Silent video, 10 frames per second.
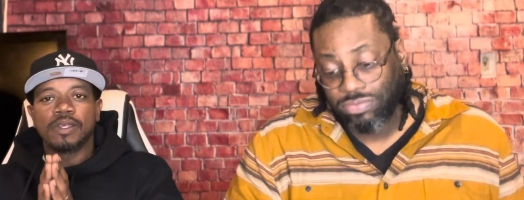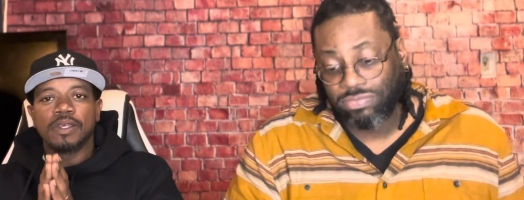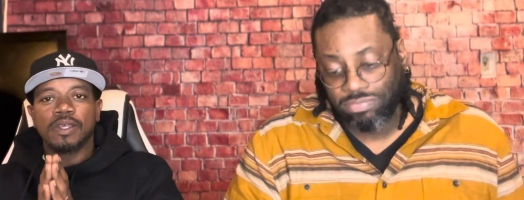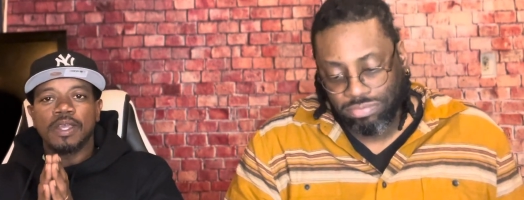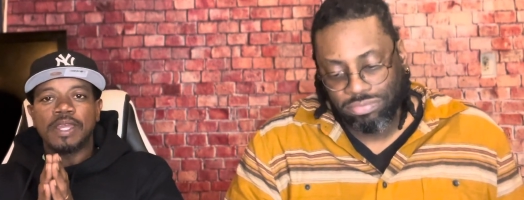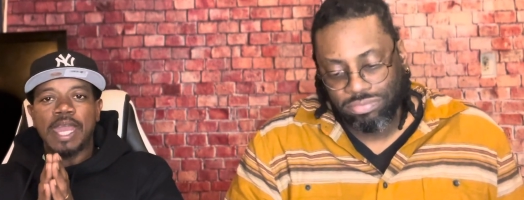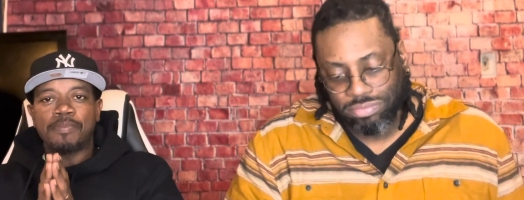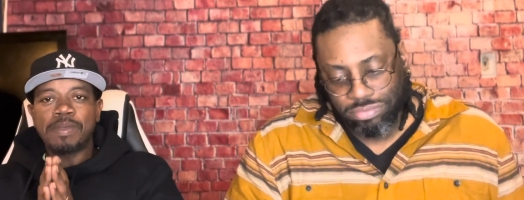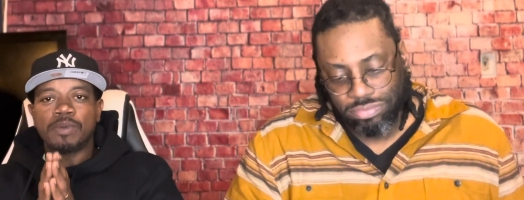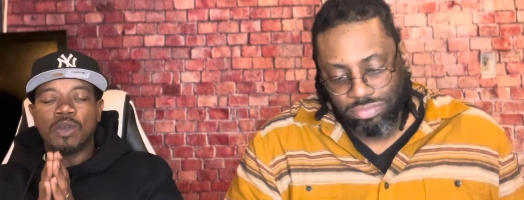Speaker 1: Mm-hmm. And
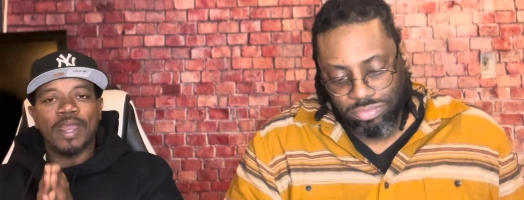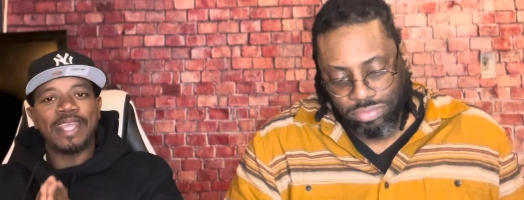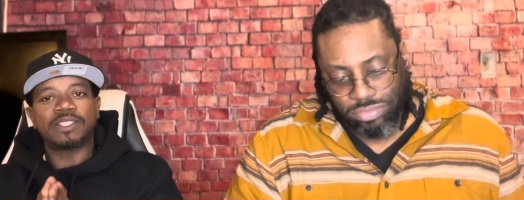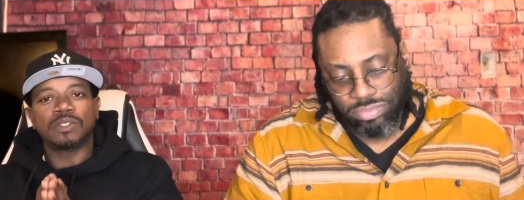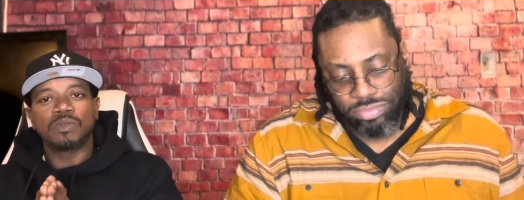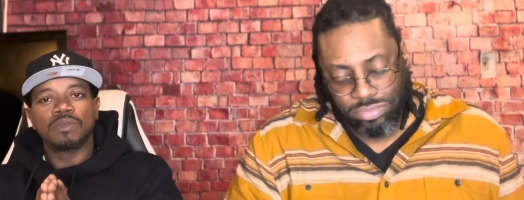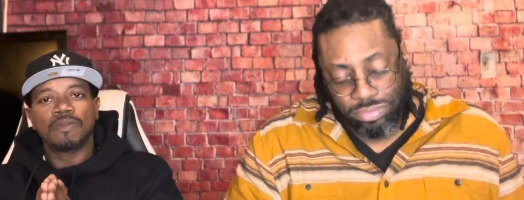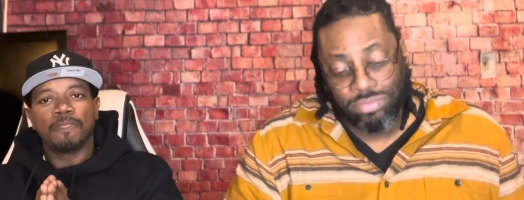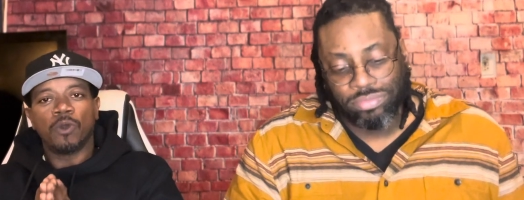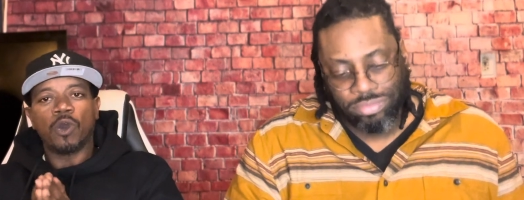now people gonna hate you
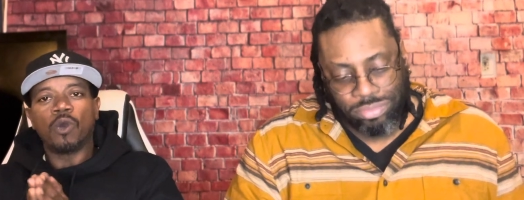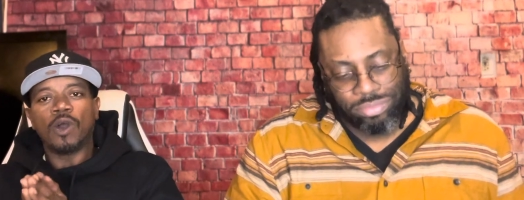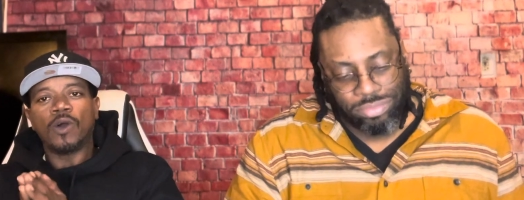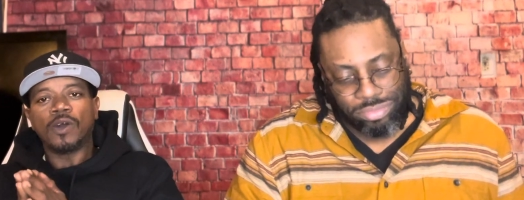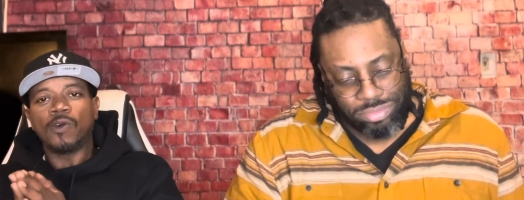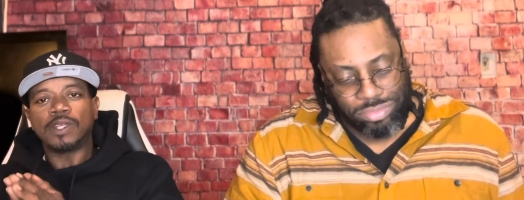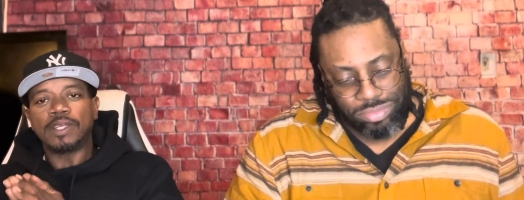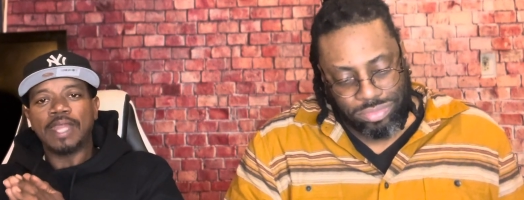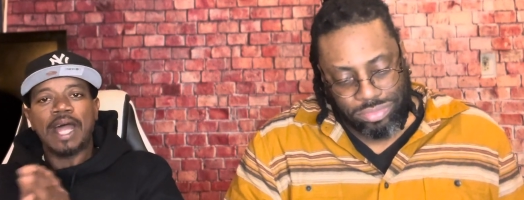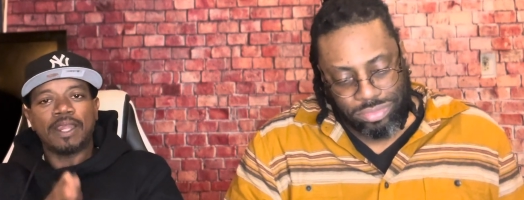mm-hmm. or, or, or, or,
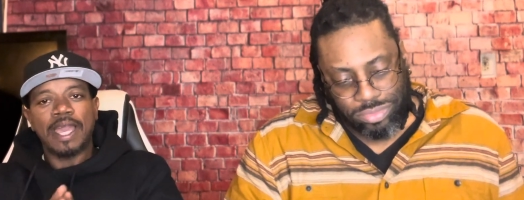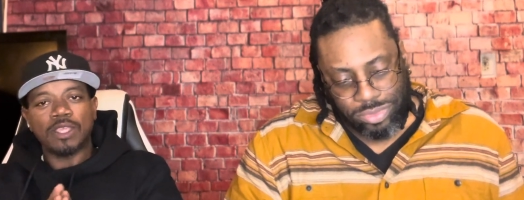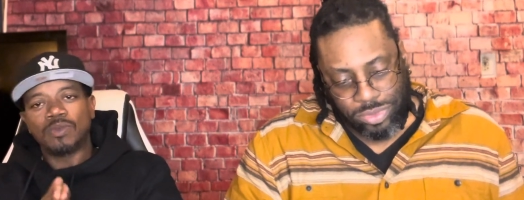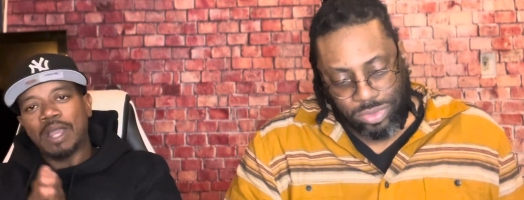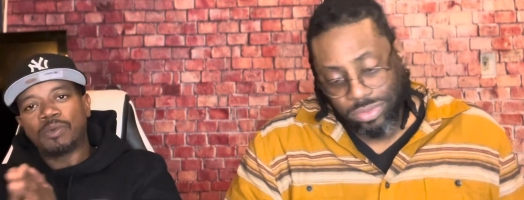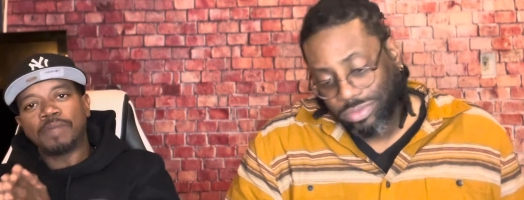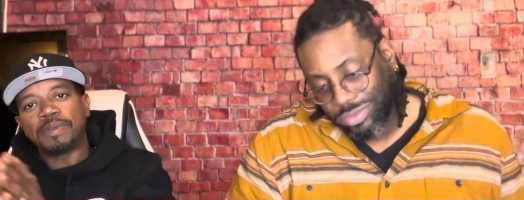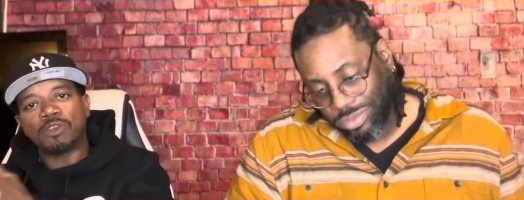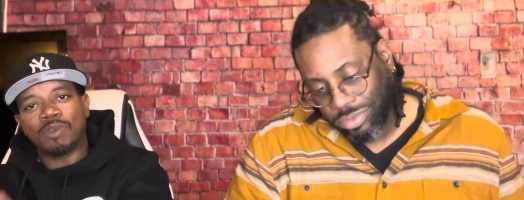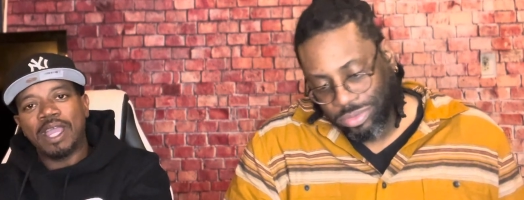not like you, not want to
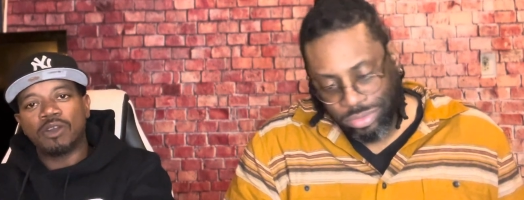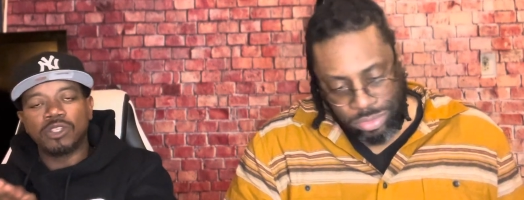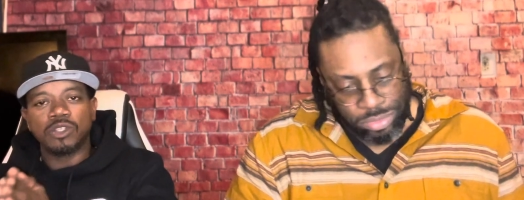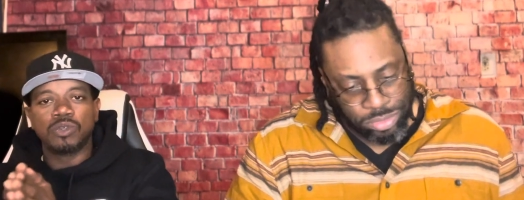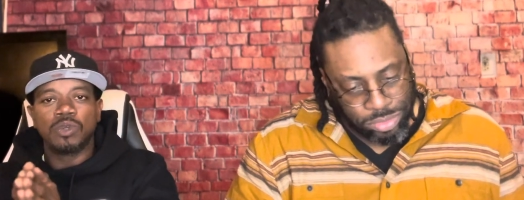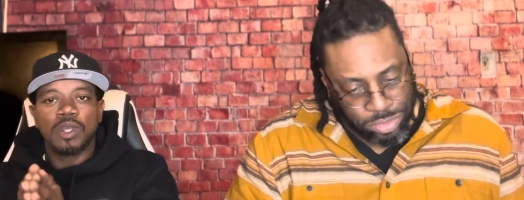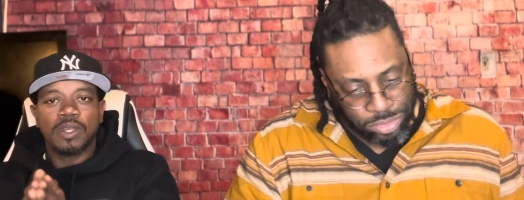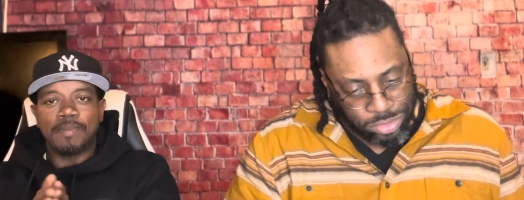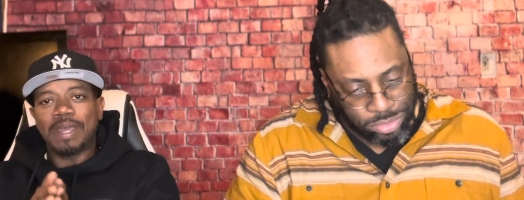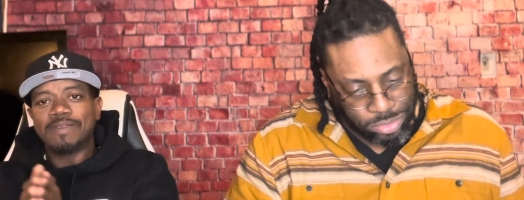be around you.
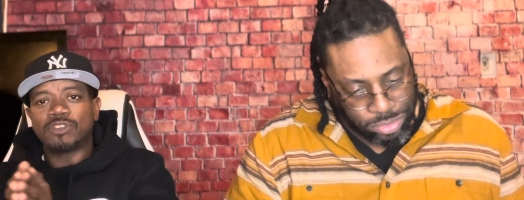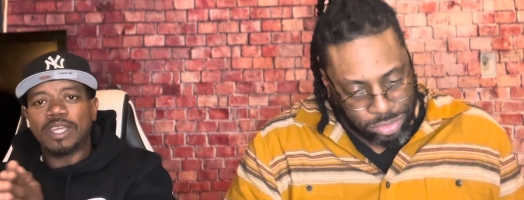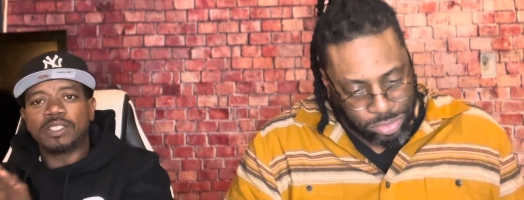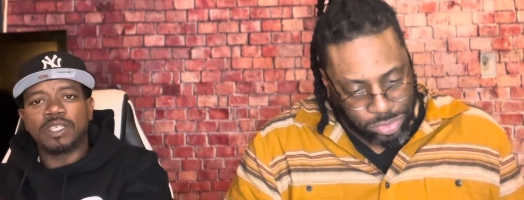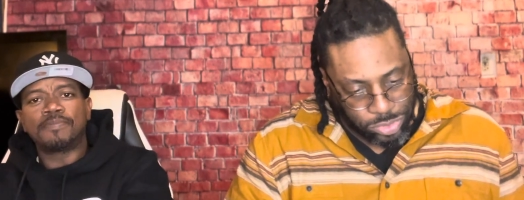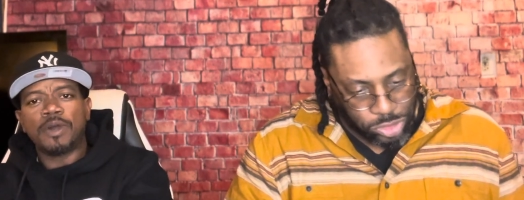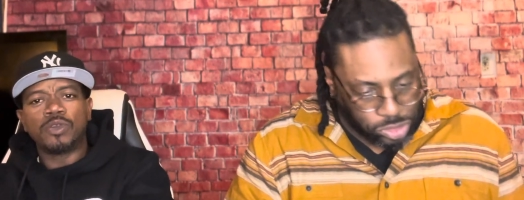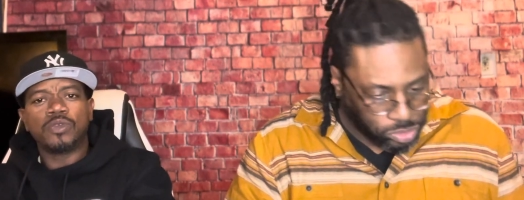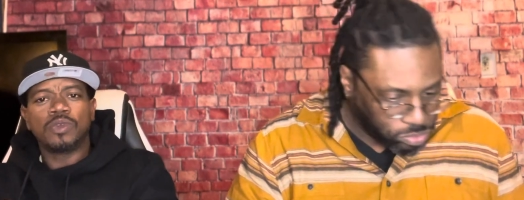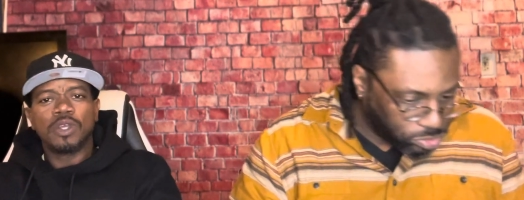They might even try to jump
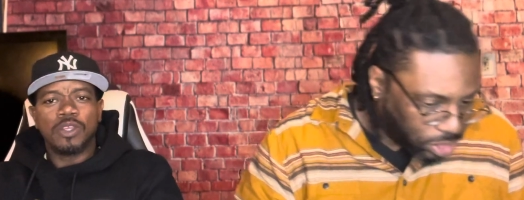on you.